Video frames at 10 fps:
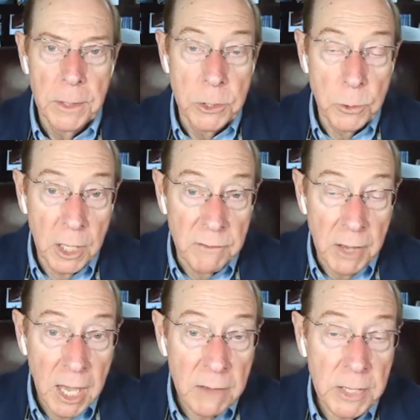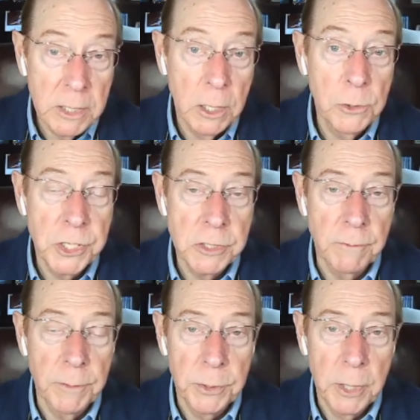You give heavy doses
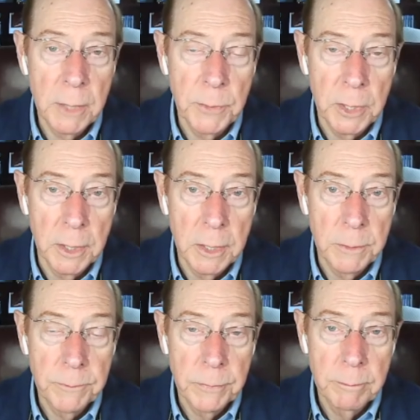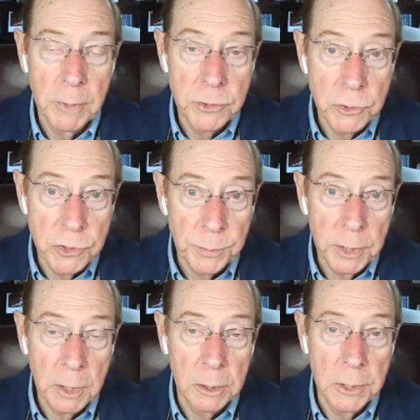of the primary, but you
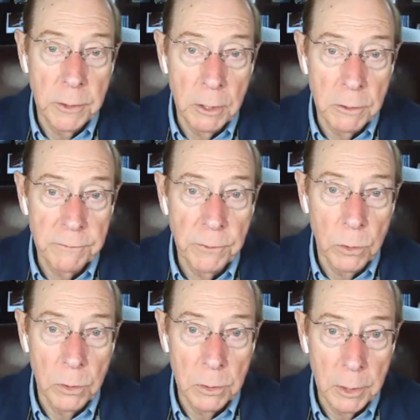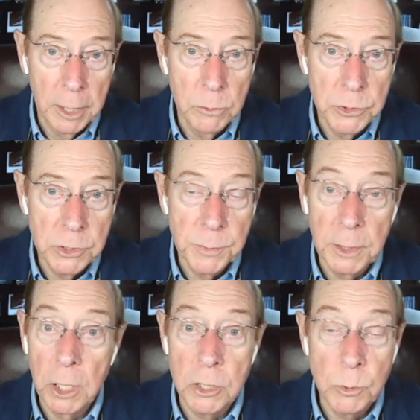sprinkle in the other four languages
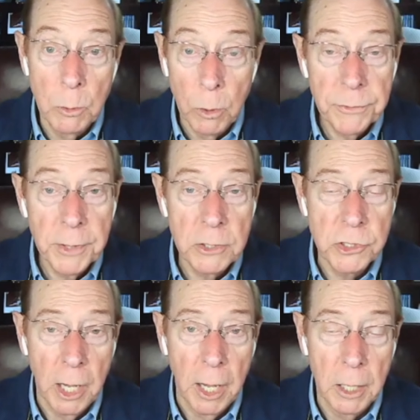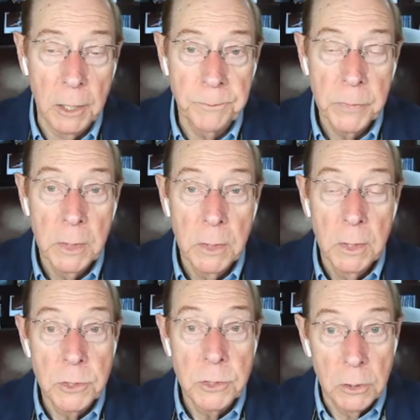because we want that child
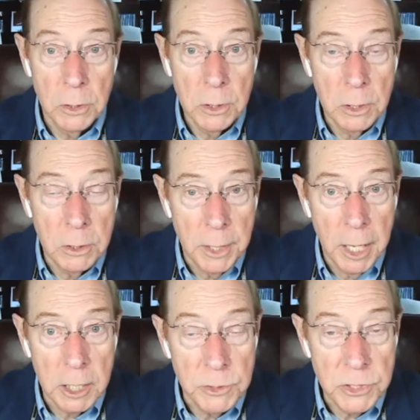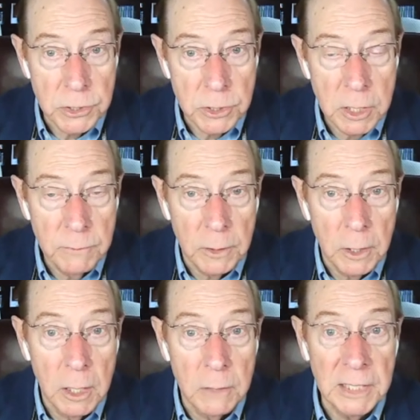to learn how to receive
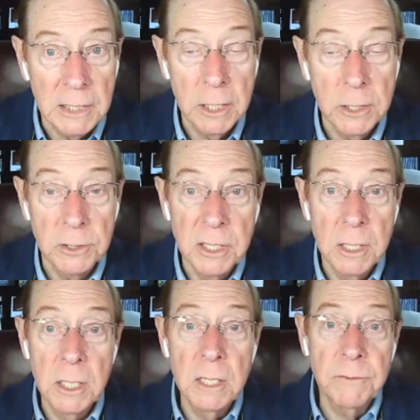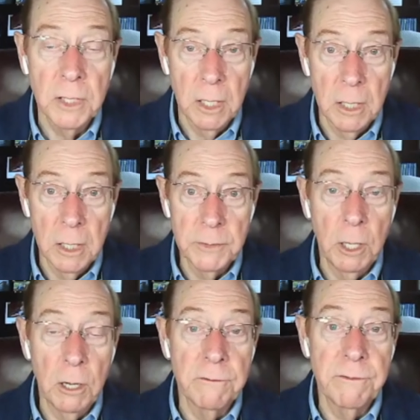love and later give love in
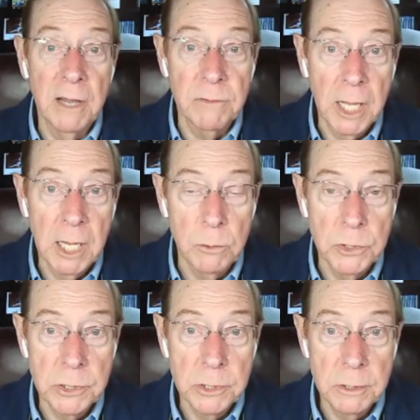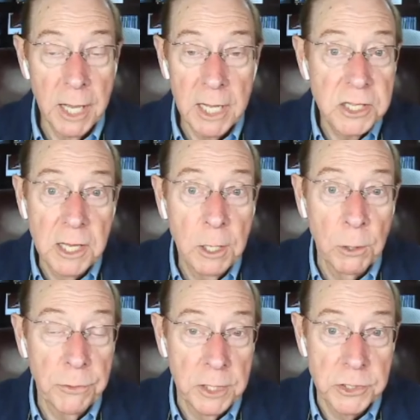all five languages. That's the
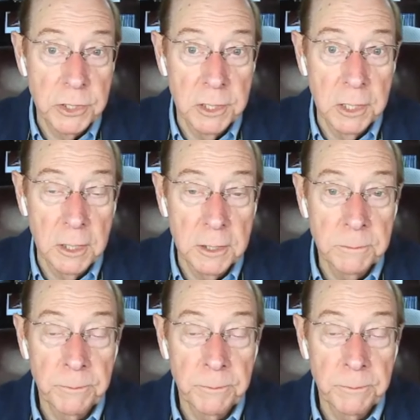healthiest adult.